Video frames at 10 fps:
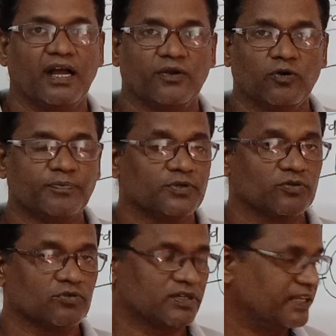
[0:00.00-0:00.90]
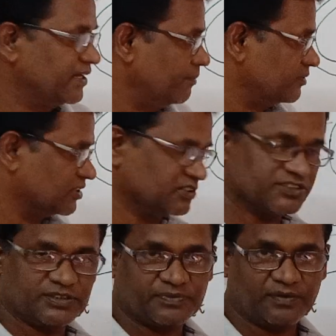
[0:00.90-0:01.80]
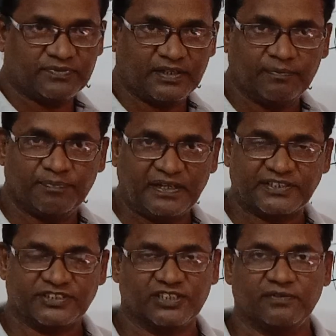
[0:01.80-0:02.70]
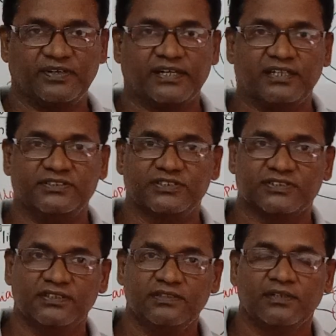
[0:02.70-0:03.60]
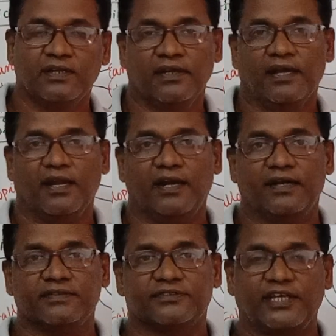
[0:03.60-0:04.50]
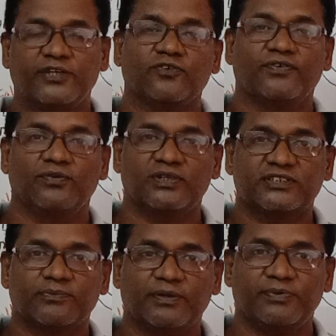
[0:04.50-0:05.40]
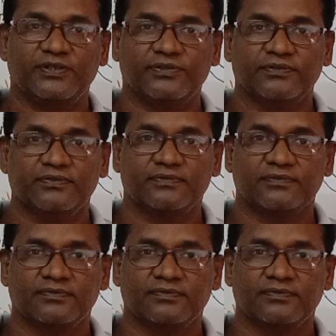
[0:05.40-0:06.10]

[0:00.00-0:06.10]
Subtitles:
I hope you clear about the concept of the implantation and fertilization, and thank you for watching my video.